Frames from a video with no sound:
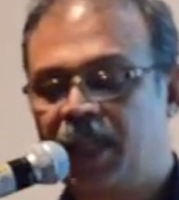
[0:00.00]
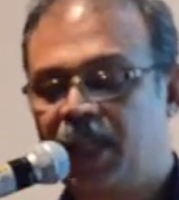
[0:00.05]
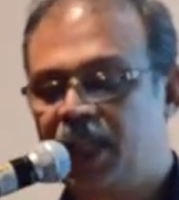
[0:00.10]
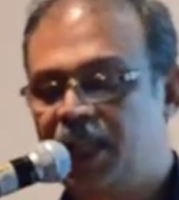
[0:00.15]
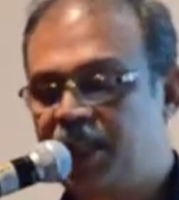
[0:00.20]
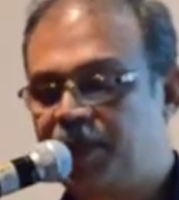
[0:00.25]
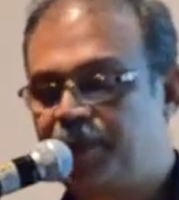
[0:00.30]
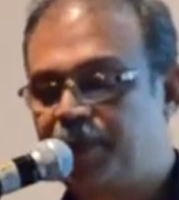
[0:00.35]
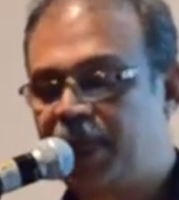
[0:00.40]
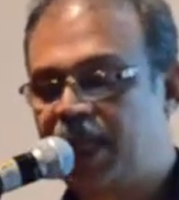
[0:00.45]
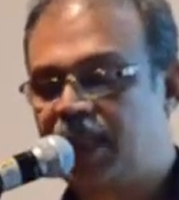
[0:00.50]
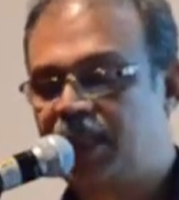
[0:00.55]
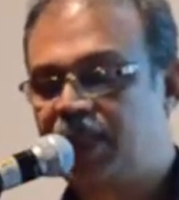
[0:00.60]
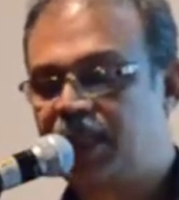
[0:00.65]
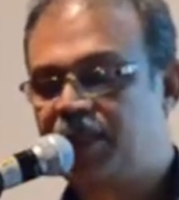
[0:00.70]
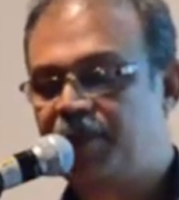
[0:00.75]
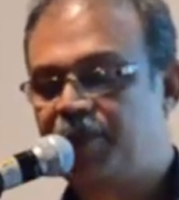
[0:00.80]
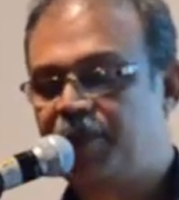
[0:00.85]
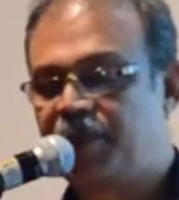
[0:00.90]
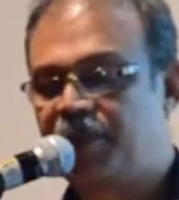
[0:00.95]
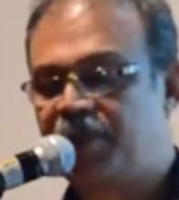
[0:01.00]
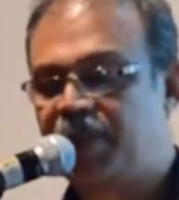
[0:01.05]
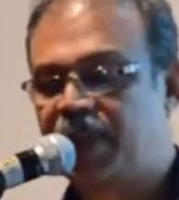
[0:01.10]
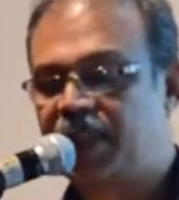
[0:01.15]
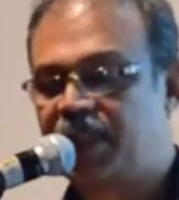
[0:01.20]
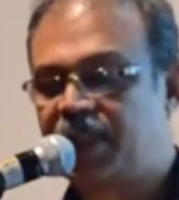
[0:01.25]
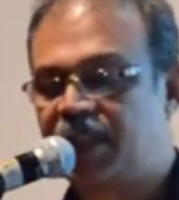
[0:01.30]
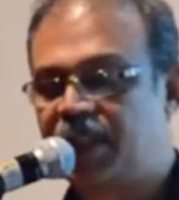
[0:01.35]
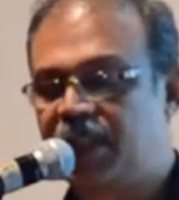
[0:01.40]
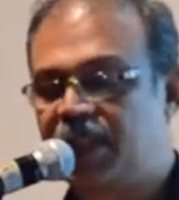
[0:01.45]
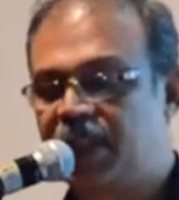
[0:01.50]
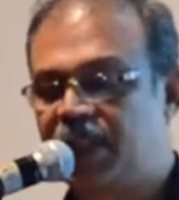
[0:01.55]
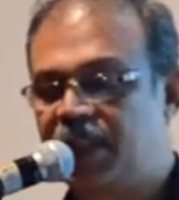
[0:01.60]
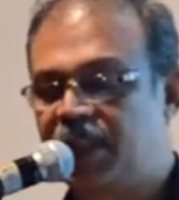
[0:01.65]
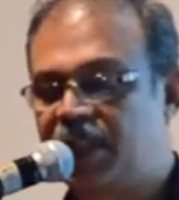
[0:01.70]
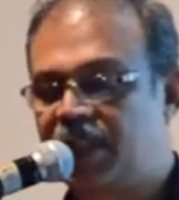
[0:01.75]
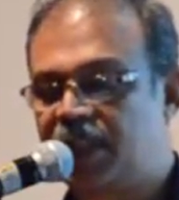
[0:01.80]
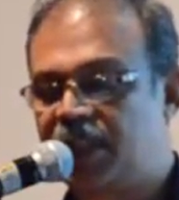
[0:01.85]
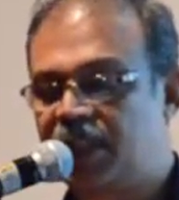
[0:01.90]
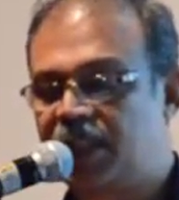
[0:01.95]
His present professional
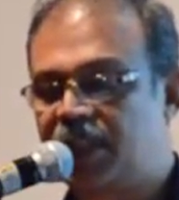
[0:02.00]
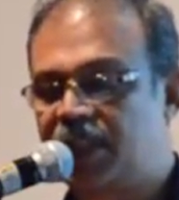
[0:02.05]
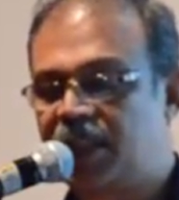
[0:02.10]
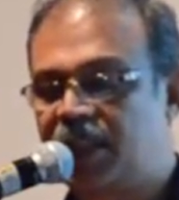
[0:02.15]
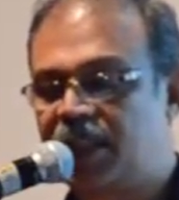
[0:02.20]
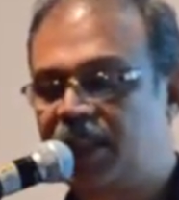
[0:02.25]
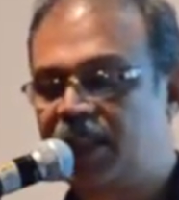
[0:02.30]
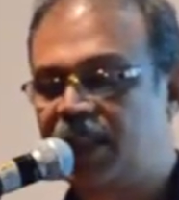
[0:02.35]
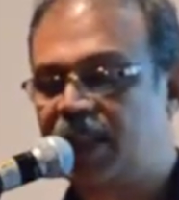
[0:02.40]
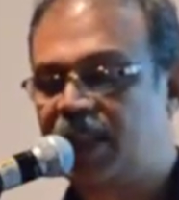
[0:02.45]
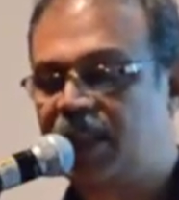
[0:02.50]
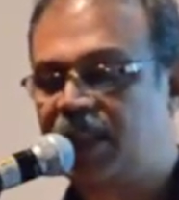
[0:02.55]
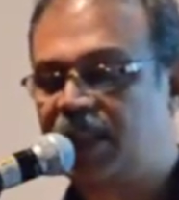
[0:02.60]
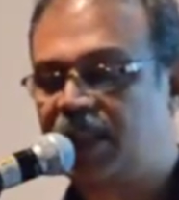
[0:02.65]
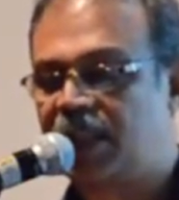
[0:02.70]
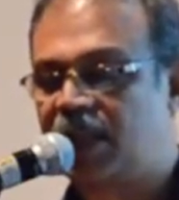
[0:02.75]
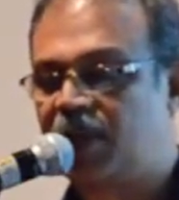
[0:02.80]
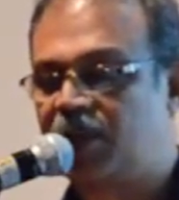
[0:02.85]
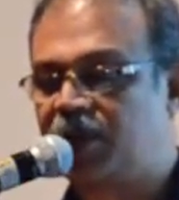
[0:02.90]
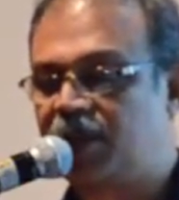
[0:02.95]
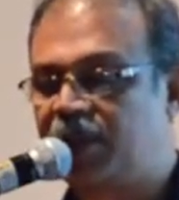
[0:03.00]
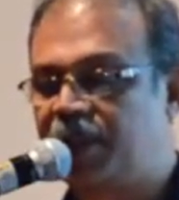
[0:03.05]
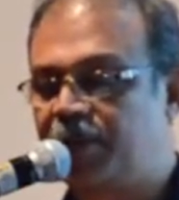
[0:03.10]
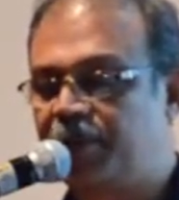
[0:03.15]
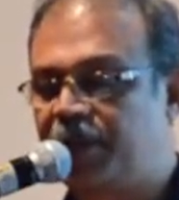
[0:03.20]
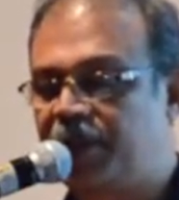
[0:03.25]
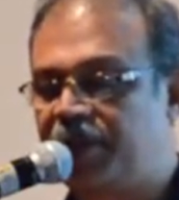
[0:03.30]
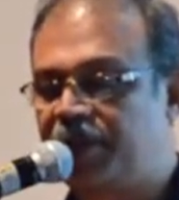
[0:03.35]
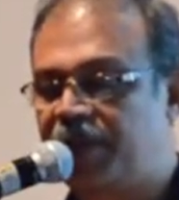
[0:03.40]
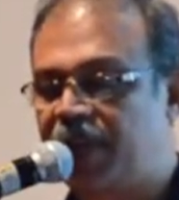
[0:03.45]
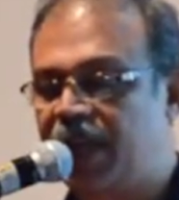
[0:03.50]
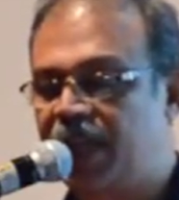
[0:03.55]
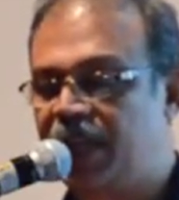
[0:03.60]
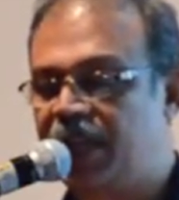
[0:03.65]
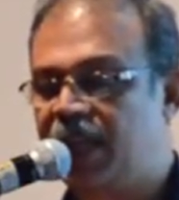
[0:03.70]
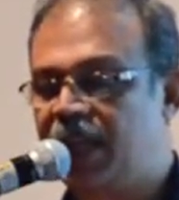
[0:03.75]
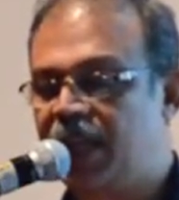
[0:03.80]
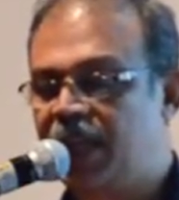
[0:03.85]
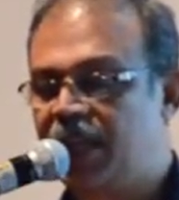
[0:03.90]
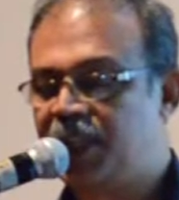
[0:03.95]
interests center around simplified